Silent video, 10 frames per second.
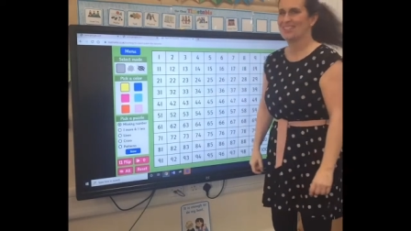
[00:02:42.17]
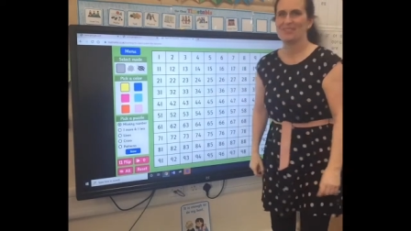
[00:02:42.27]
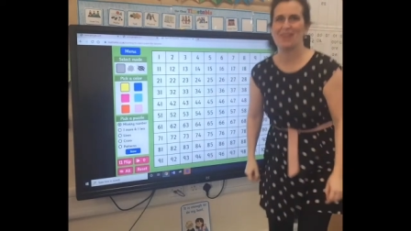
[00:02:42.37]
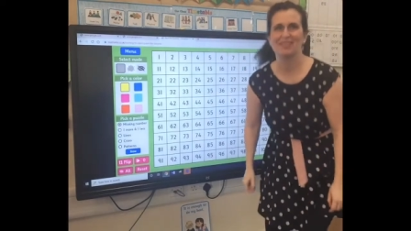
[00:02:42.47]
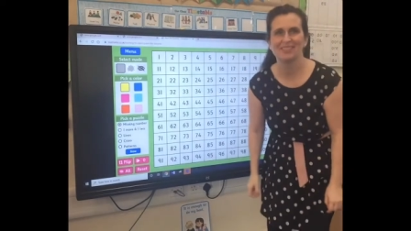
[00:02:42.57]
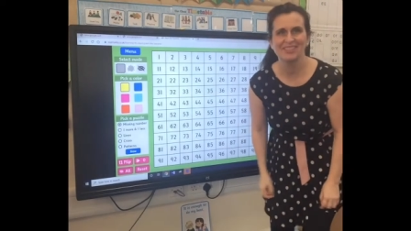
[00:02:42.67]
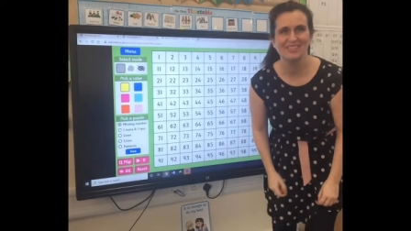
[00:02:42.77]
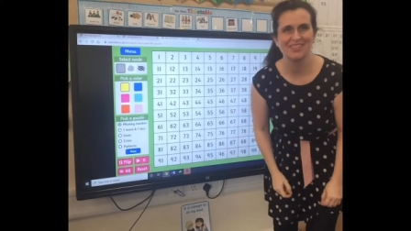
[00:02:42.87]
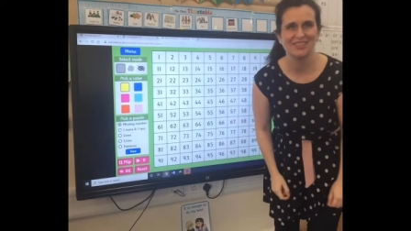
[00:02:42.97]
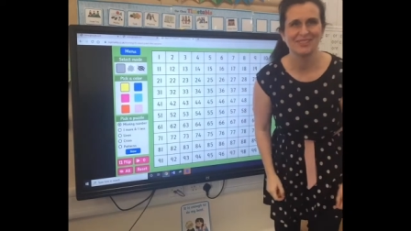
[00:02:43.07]
Well done,
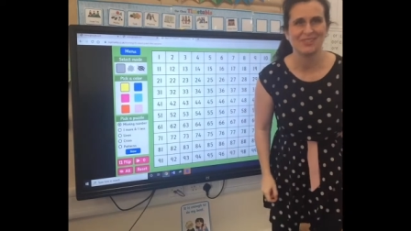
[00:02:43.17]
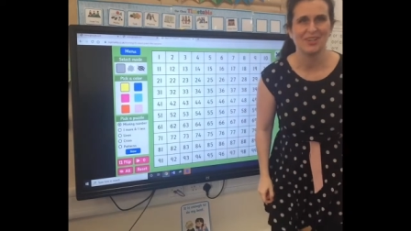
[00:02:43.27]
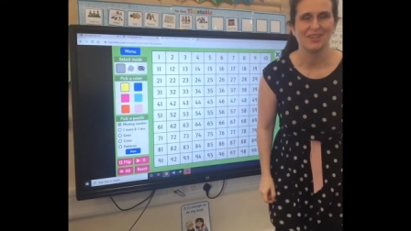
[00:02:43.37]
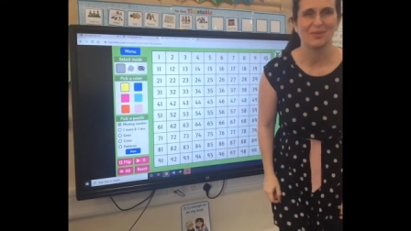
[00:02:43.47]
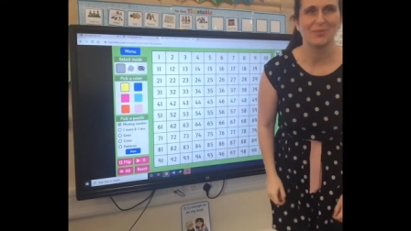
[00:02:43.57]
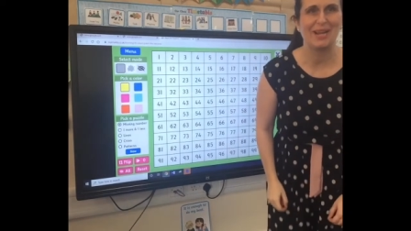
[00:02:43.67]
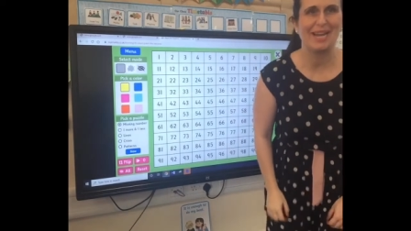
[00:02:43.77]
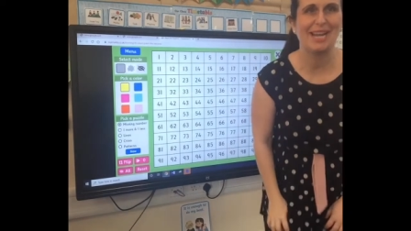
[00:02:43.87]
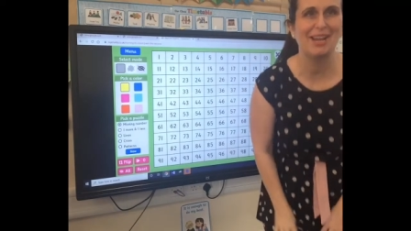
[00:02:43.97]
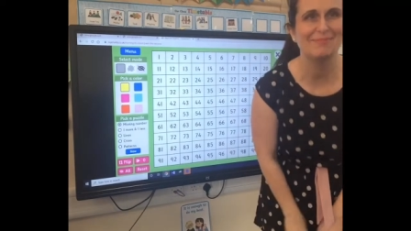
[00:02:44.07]
children.
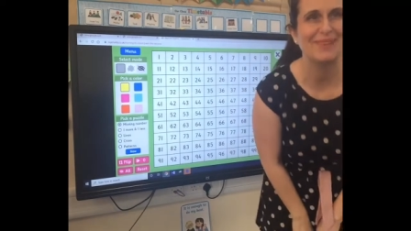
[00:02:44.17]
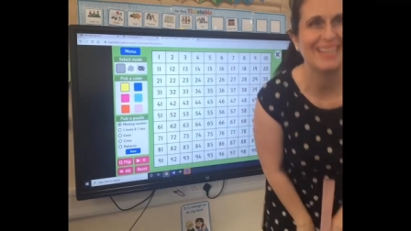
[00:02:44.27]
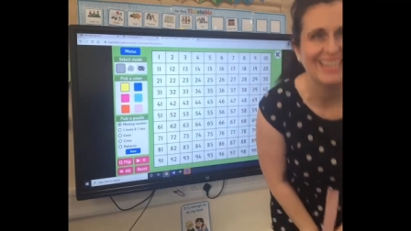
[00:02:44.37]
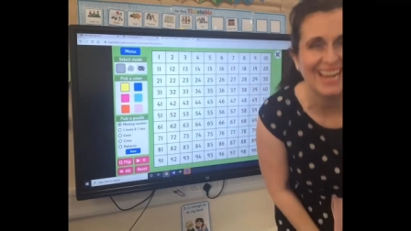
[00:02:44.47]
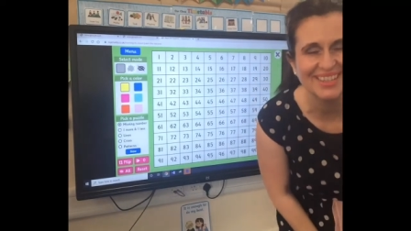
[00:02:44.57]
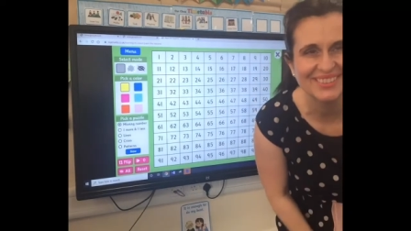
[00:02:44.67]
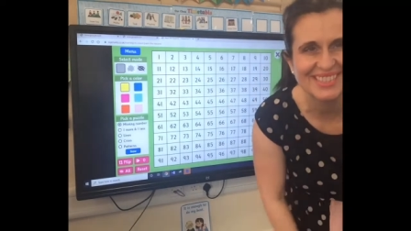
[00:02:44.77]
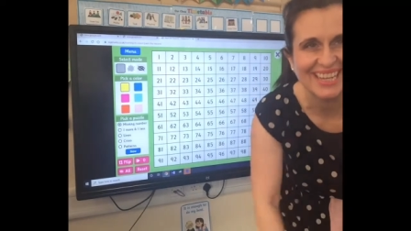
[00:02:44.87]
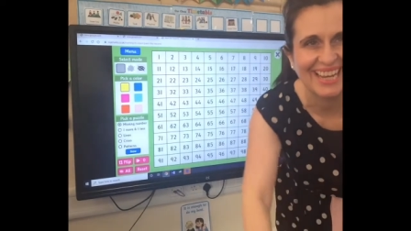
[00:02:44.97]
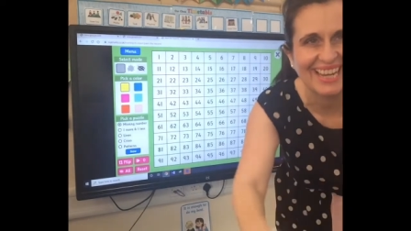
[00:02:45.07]
We have been
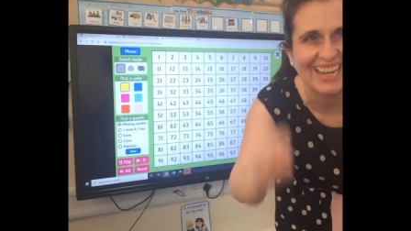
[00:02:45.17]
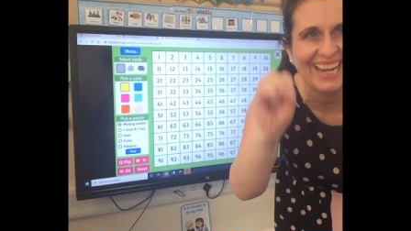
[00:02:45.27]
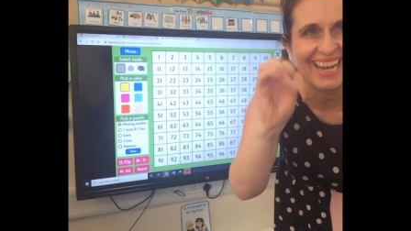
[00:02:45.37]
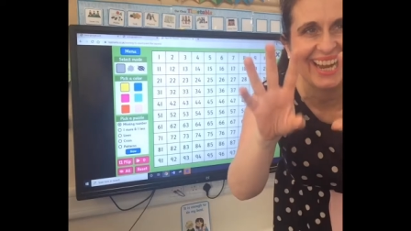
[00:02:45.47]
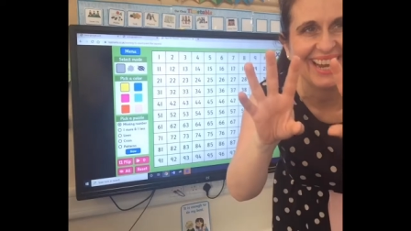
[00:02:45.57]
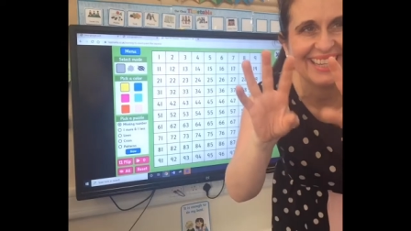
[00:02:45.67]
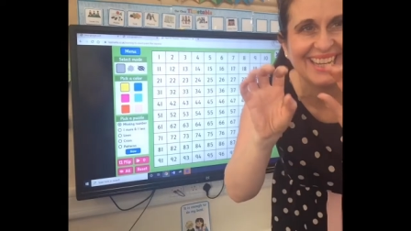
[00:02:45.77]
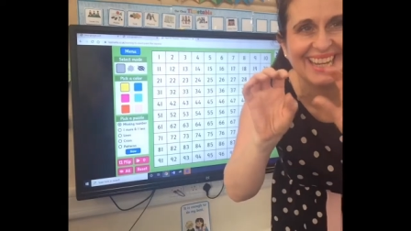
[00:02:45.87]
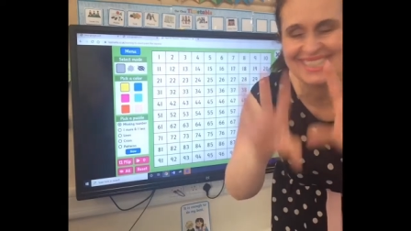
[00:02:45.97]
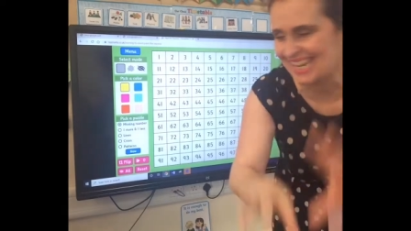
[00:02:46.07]
counting in
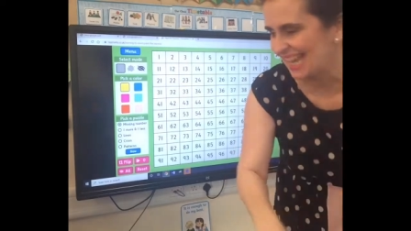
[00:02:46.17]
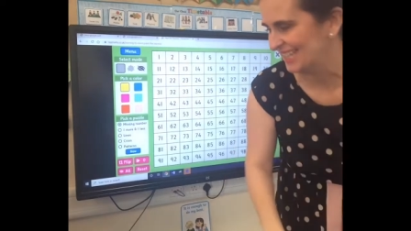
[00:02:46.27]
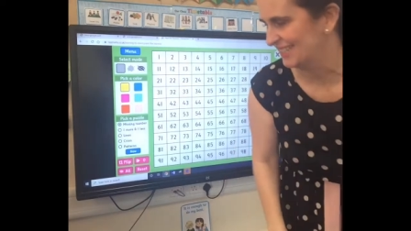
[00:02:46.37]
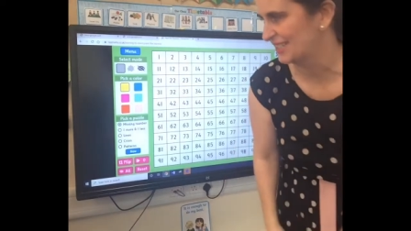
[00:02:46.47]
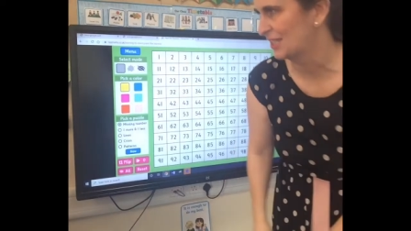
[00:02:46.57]
tens.